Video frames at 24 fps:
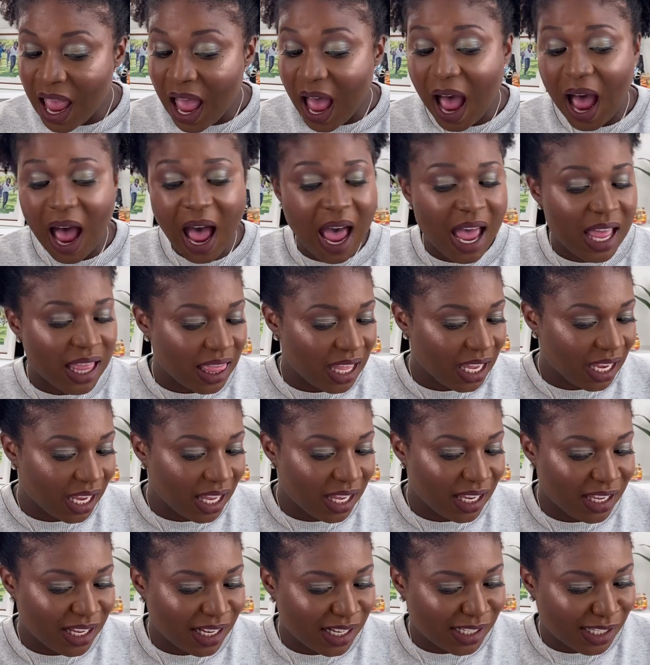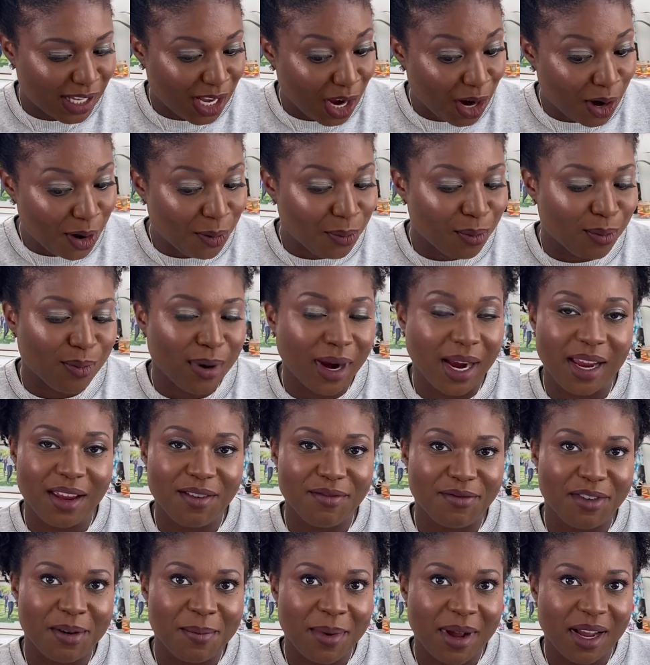I think it looks great
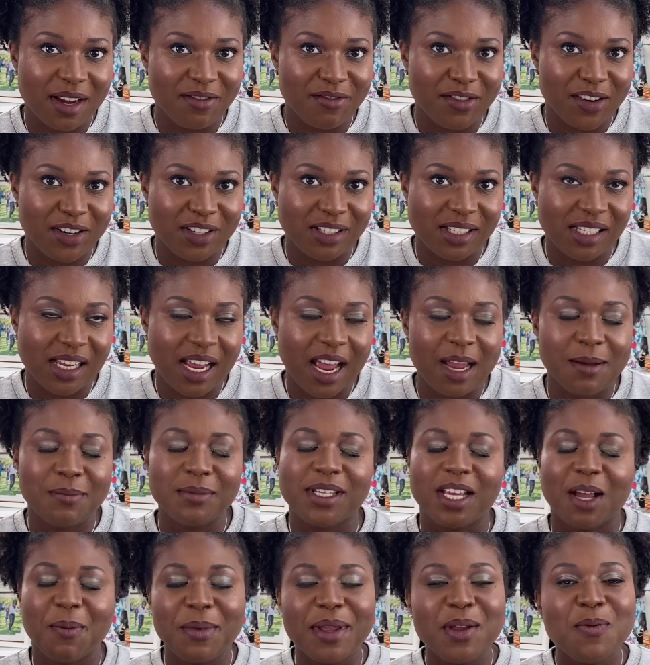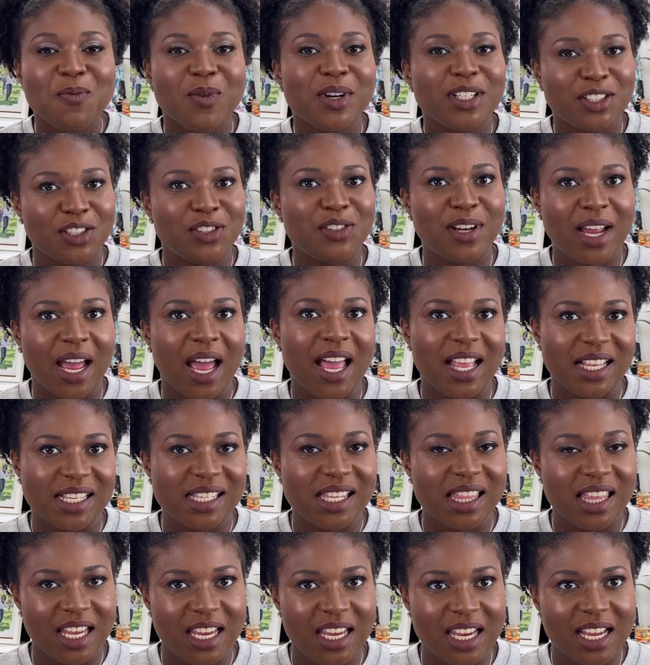for my first time. Tell me what you guys
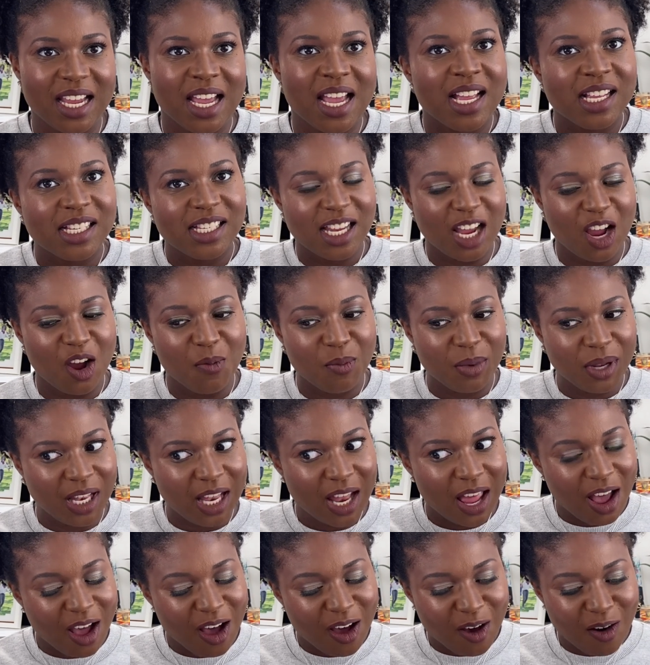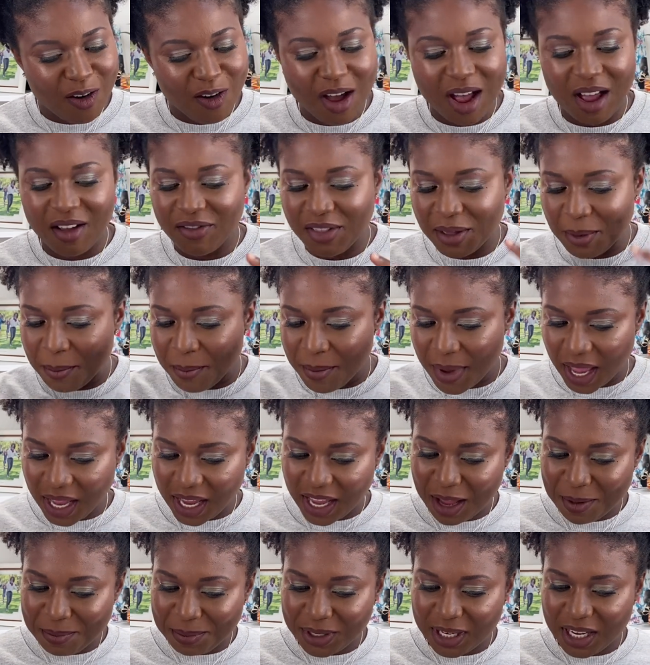think down below of the
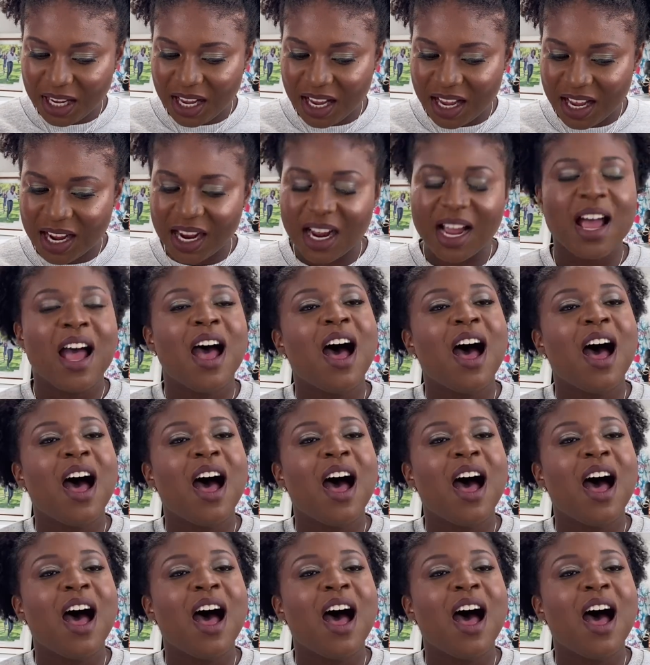makeup look.